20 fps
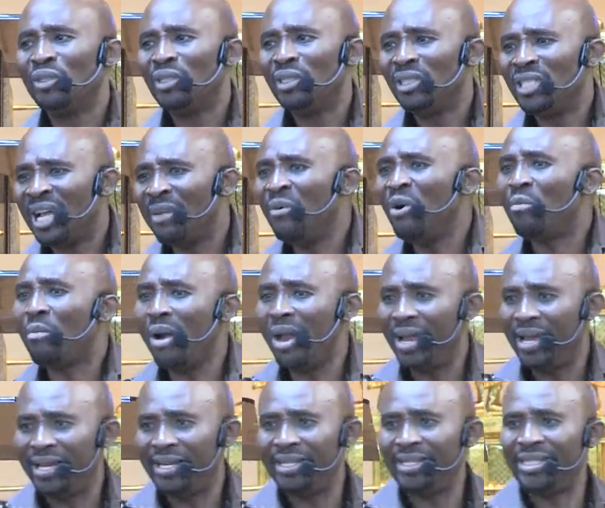
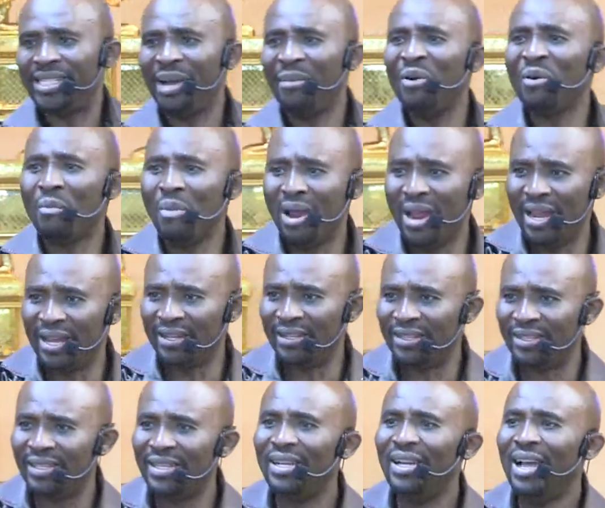Samokwe. Samokwe.
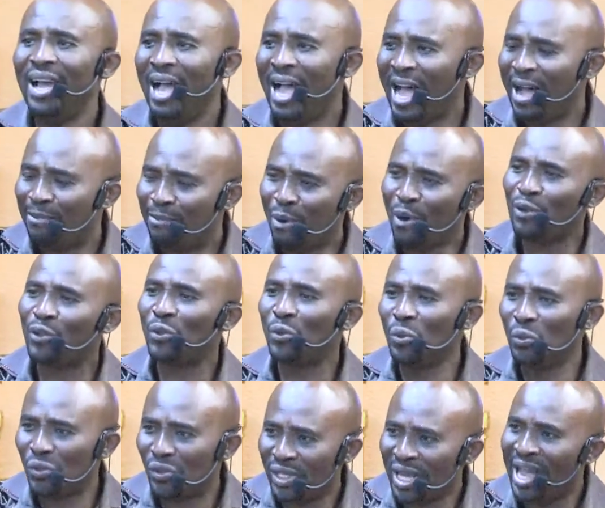Apostle
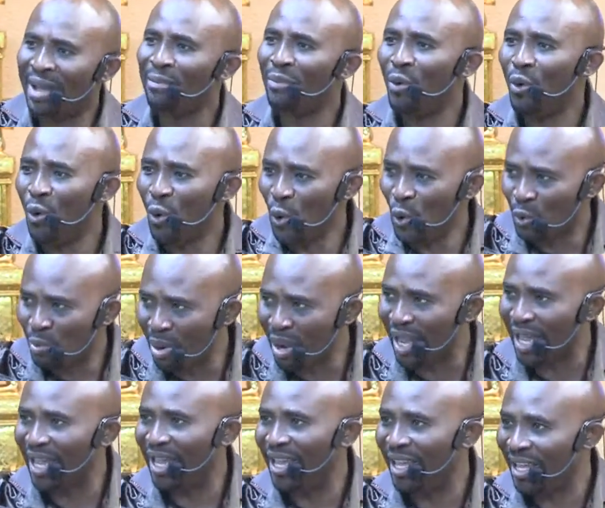Sam
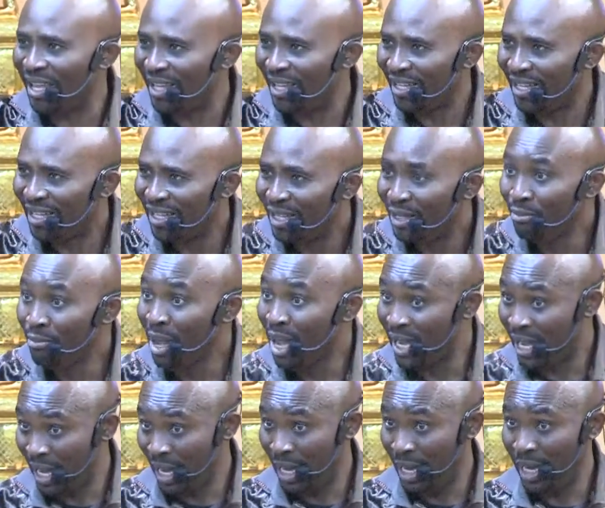Okwe.
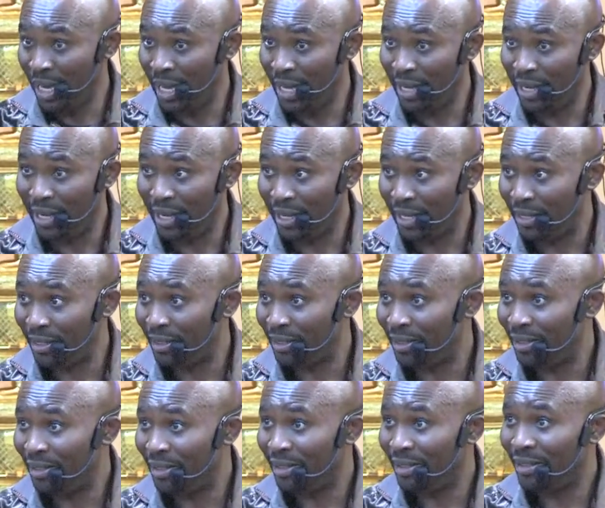Bege.
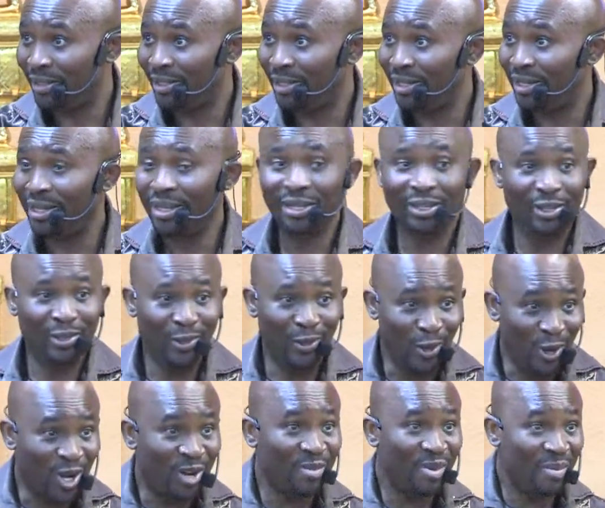You
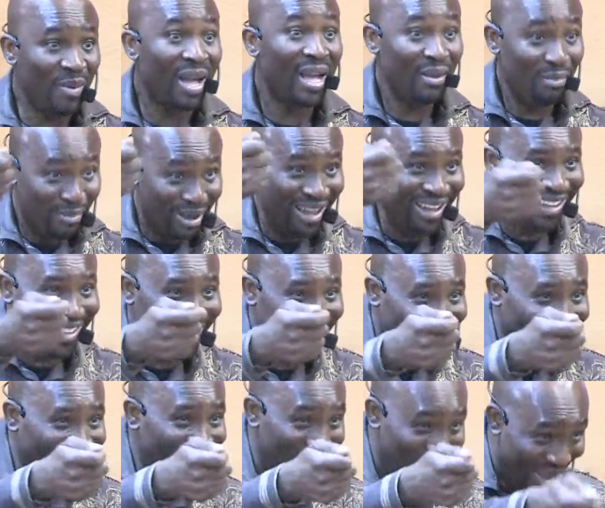all remember?
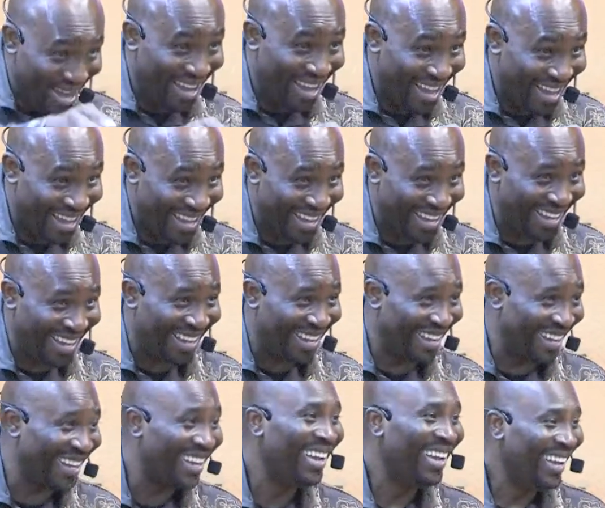
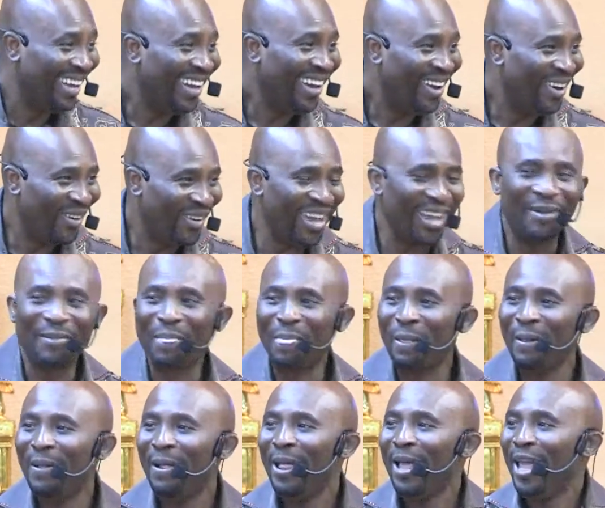Biggie. okay.
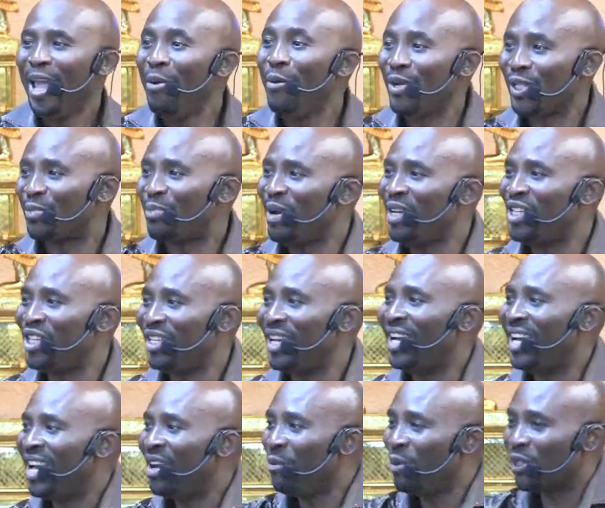He was preaching and
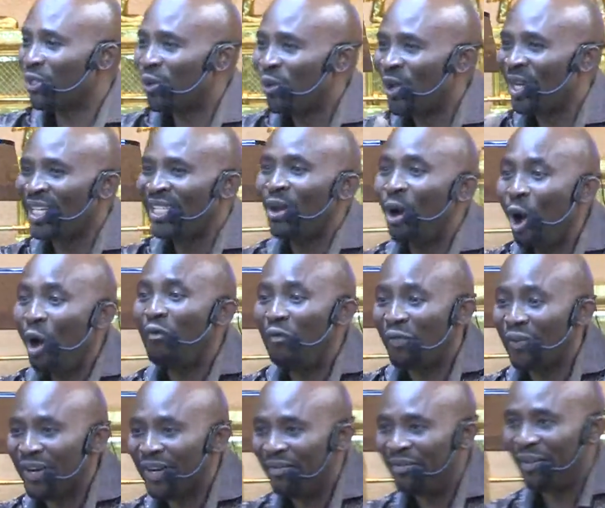then he was collecting
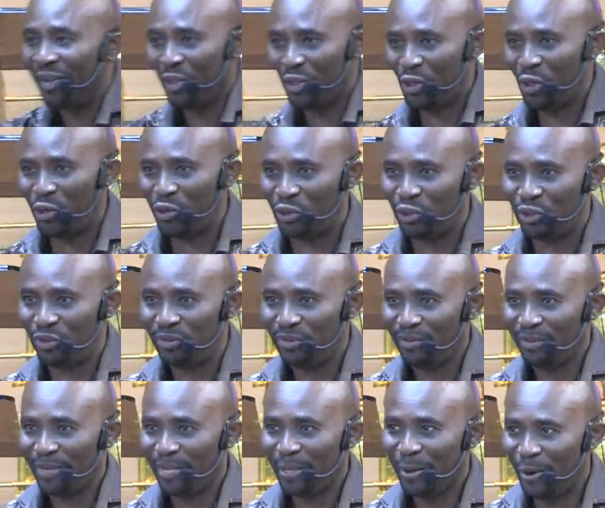offering for the church.
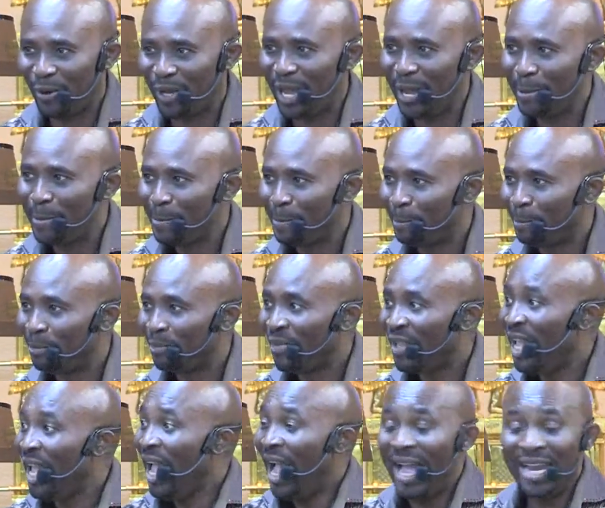Okay?
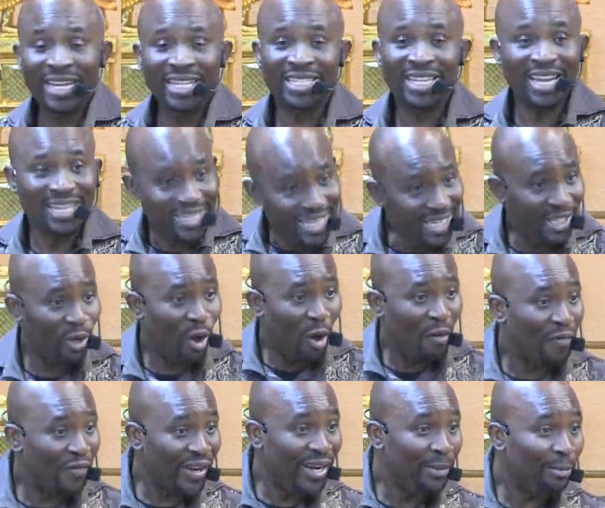And he said, This
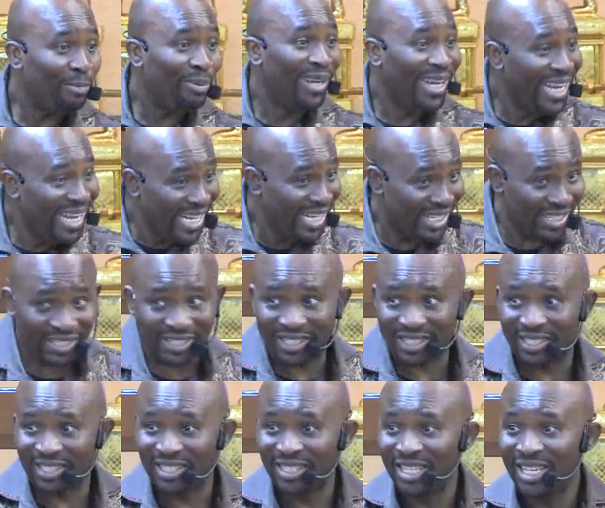offering,
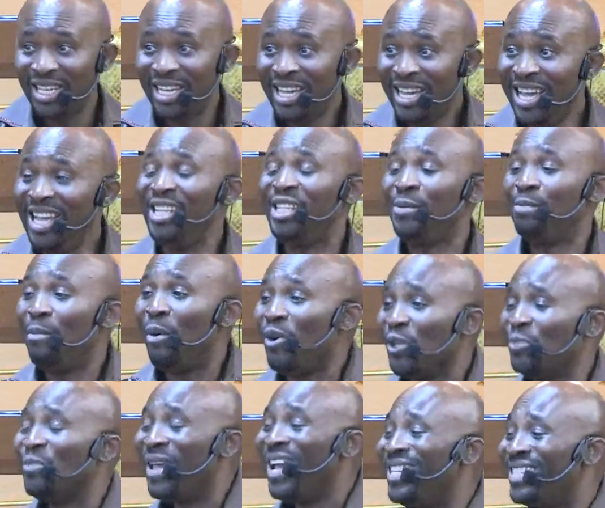please, it
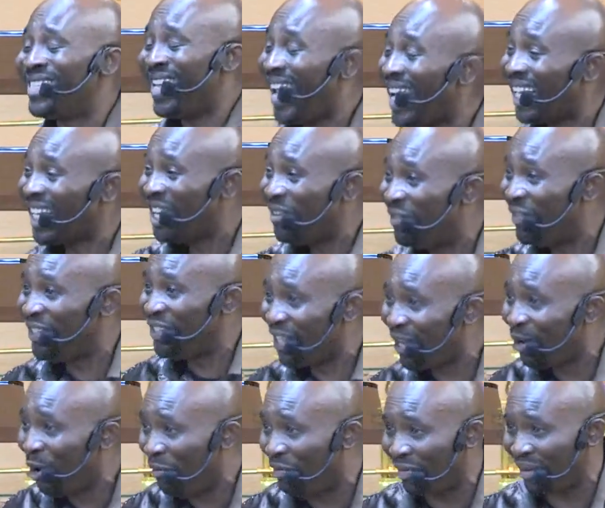must be a
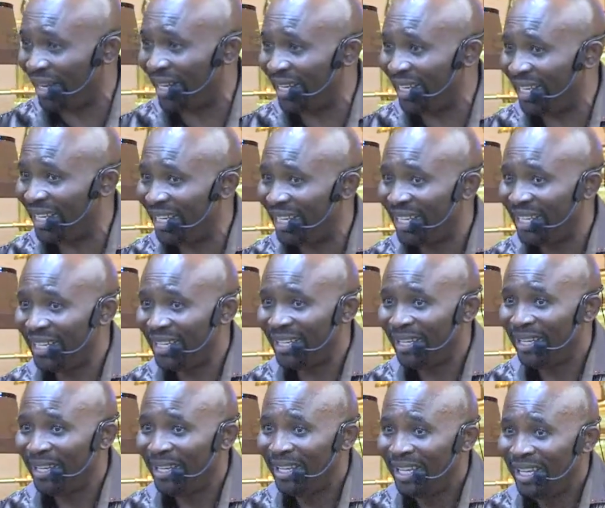sacrificial offering.
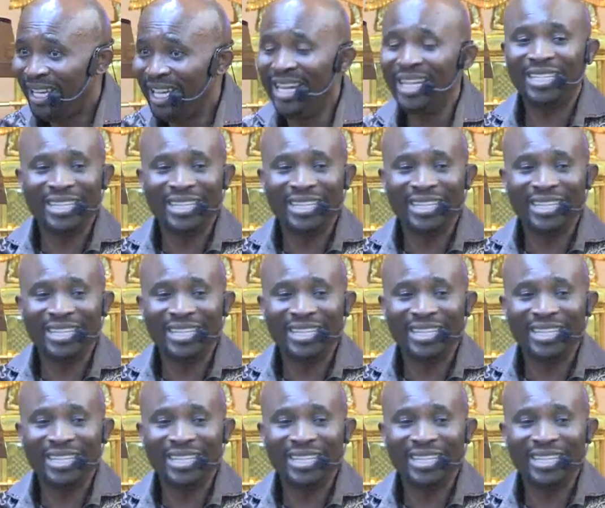It